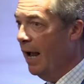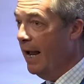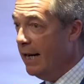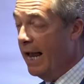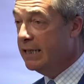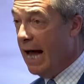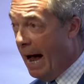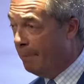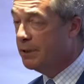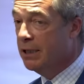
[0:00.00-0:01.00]
It is
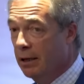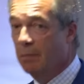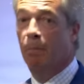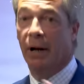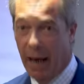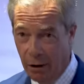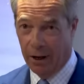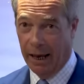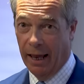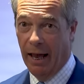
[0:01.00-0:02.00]
absolute
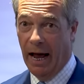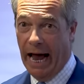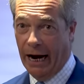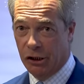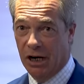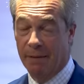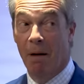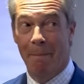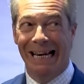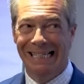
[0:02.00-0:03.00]
baloney. Actually,
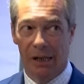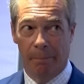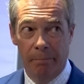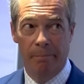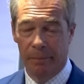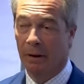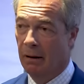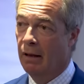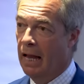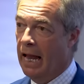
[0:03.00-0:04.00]
momentum
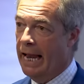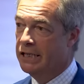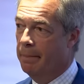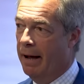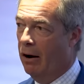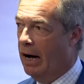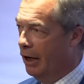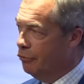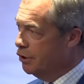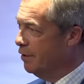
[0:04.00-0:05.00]
is about
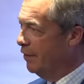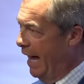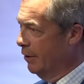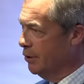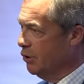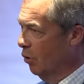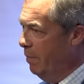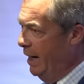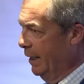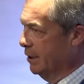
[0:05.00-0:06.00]
hundreds of thousands or
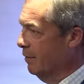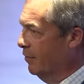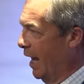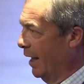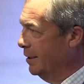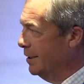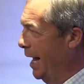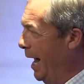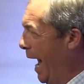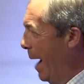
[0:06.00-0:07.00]
millions of things
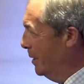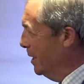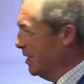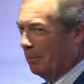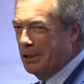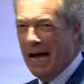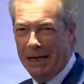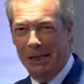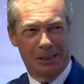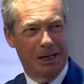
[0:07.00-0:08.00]
happening
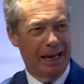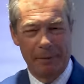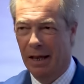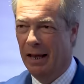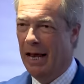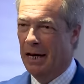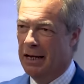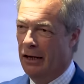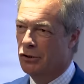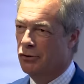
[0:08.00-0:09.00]
simultaneously in a
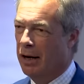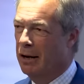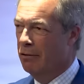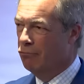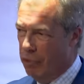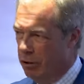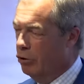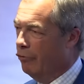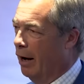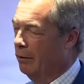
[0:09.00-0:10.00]
country.
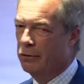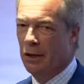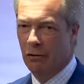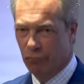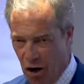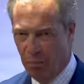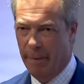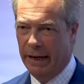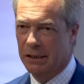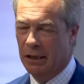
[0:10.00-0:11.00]
Real growth, real
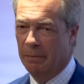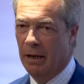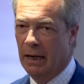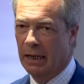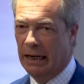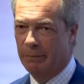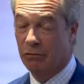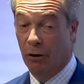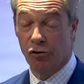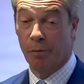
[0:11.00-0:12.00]
momentum comes
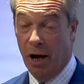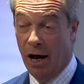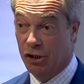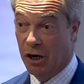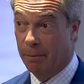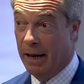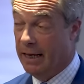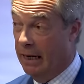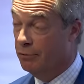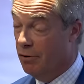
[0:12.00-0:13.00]
from entrepreneurship. It
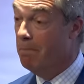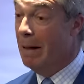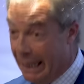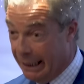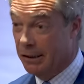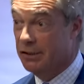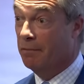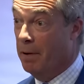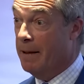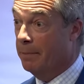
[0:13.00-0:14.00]
comes from millions
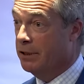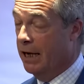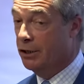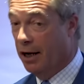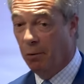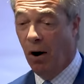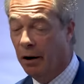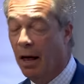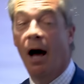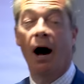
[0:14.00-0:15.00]
of people saying, Do you know
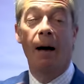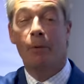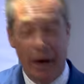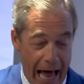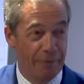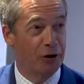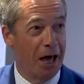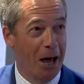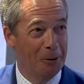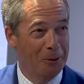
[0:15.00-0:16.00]
what? I'm going to have a
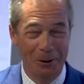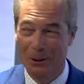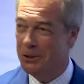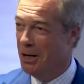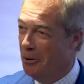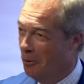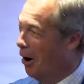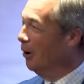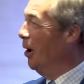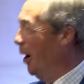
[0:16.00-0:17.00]
go. Do you know what?